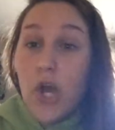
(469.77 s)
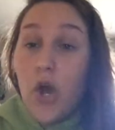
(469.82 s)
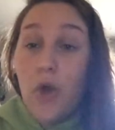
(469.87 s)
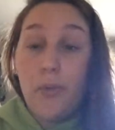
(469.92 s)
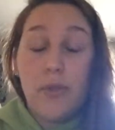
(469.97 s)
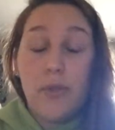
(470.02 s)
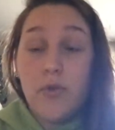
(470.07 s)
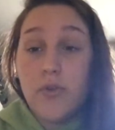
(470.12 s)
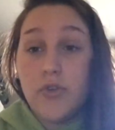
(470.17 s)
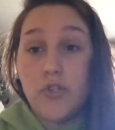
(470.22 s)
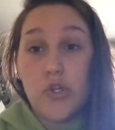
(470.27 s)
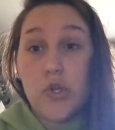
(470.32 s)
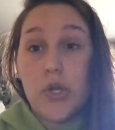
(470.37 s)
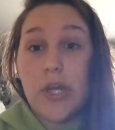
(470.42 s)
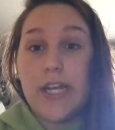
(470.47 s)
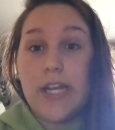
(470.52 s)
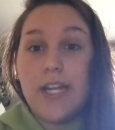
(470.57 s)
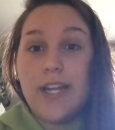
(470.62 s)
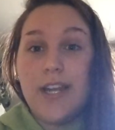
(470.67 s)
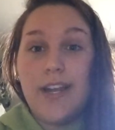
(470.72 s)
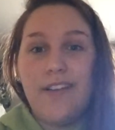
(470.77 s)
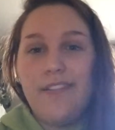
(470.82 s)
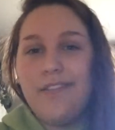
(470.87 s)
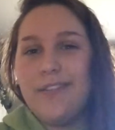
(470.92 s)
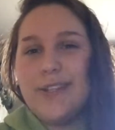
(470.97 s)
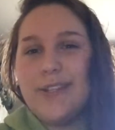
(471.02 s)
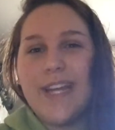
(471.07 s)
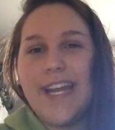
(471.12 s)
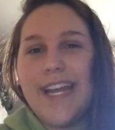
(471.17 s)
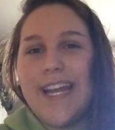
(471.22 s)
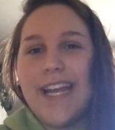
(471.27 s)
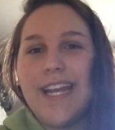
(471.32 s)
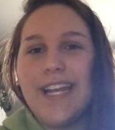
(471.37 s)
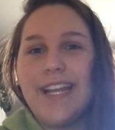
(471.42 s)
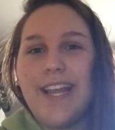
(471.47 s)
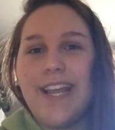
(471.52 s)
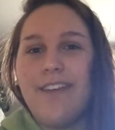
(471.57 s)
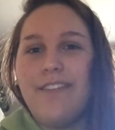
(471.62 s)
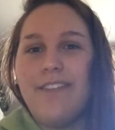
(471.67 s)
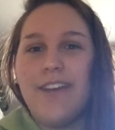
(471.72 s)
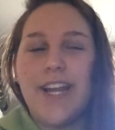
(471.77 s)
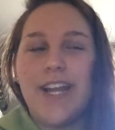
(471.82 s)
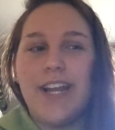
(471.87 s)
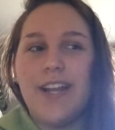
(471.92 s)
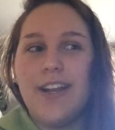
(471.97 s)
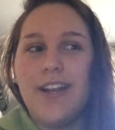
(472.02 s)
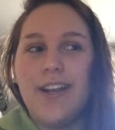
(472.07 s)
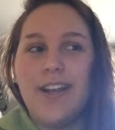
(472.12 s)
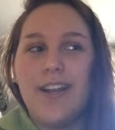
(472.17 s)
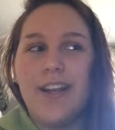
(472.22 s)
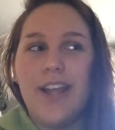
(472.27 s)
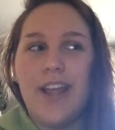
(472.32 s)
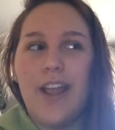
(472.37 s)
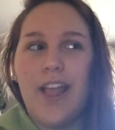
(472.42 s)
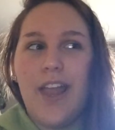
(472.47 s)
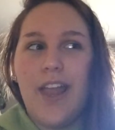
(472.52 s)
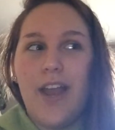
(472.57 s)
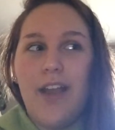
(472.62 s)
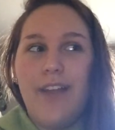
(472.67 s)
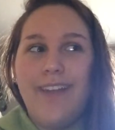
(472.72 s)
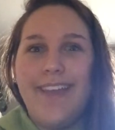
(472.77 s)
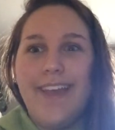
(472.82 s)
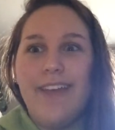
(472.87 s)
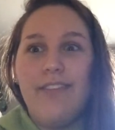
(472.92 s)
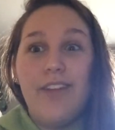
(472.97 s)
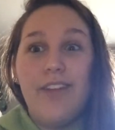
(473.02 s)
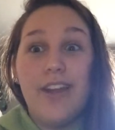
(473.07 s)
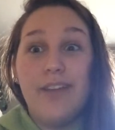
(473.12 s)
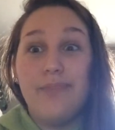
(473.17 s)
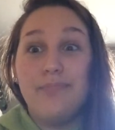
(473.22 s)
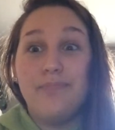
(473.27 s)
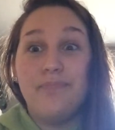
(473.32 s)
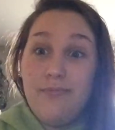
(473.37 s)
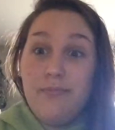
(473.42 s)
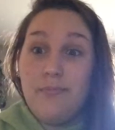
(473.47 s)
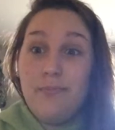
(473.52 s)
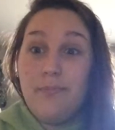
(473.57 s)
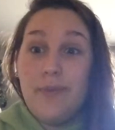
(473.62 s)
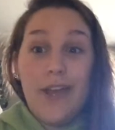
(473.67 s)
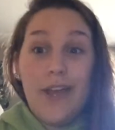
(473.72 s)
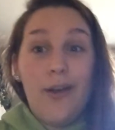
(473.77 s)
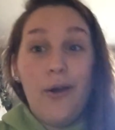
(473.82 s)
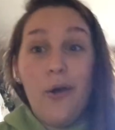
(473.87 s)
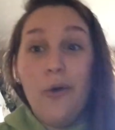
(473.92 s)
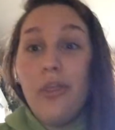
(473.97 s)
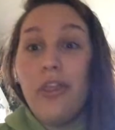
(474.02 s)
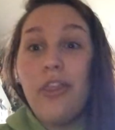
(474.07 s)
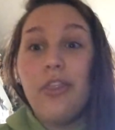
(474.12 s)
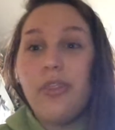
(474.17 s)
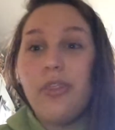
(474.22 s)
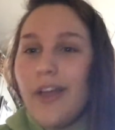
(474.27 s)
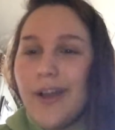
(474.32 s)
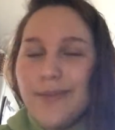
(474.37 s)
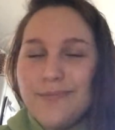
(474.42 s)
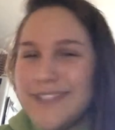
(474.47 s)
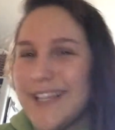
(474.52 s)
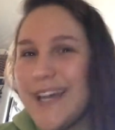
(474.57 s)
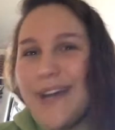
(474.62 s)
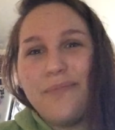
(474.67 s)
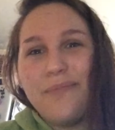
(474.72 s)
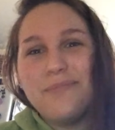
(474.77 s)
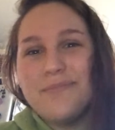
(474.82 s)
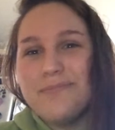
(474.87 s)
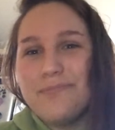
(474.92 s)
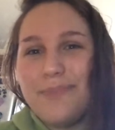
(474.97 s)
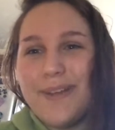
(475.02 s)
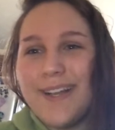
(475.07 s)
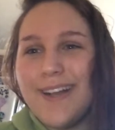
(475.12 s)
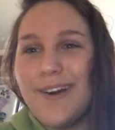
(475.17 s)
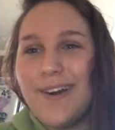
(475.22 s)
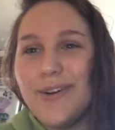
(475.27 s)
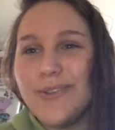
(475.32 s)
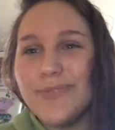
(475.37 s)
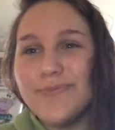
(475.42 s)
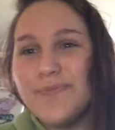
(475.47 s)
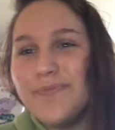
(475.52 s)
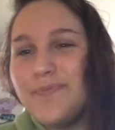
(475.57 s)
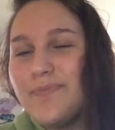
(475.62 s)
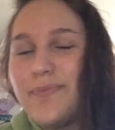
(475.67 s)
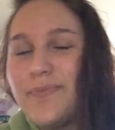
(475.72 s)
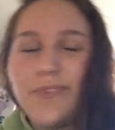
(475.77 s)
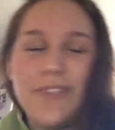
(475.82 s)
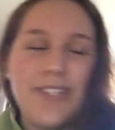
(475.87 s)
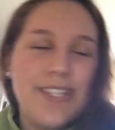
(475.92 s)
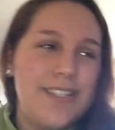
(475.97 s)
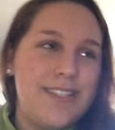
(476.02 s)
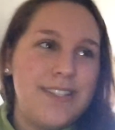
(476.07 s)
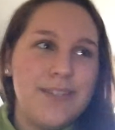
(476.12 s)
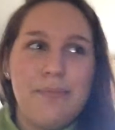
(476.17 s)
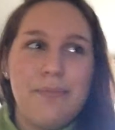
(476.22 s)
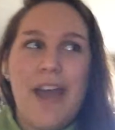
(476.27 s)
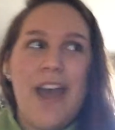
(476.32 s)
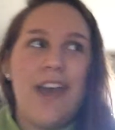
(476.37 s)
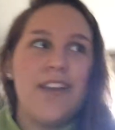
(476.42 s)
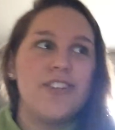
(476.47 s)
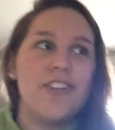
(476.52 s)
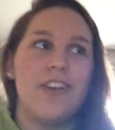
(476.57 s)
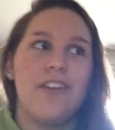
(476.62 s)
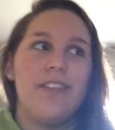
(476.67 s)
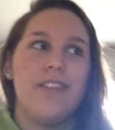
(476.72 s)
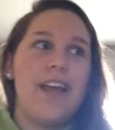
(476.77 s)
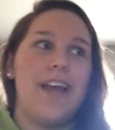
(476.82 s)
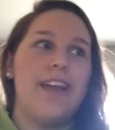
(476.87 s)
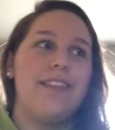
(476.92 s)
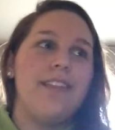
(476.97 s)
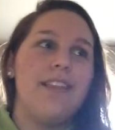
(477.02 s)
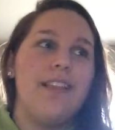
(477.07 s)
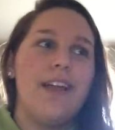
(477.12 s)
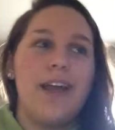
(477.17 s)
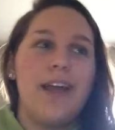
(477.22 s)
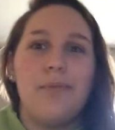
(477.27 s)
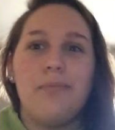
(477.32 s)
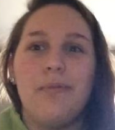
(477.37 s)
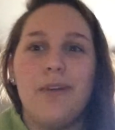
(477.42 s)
hope you enjoyed, and if you did, give it a big old thumbs up, big old smash on that like